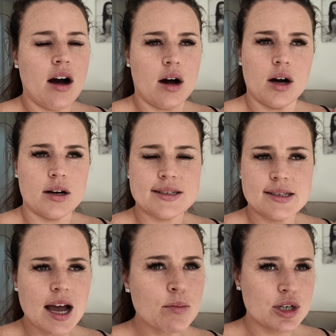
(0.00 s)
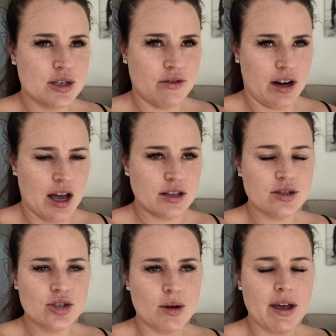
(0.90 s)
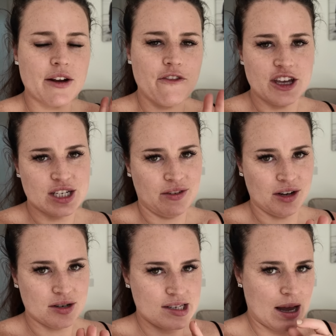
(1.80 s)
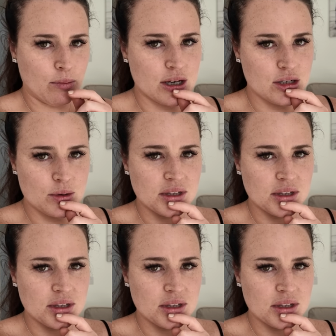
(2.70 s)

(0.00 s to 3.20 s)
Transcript: our sandwich for lunch I made a fish finger sandwich